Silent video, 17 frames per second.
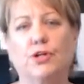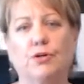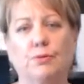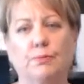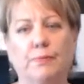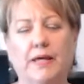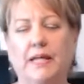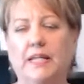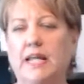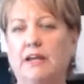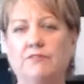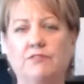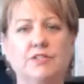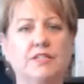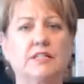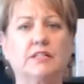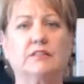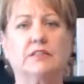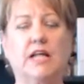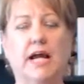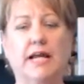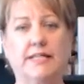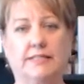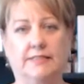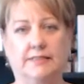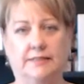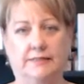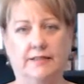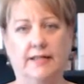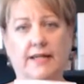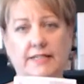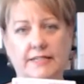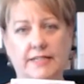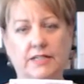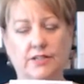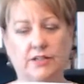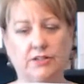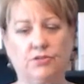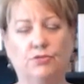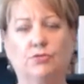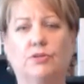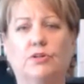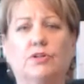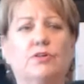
go to bed every single night until you get through it.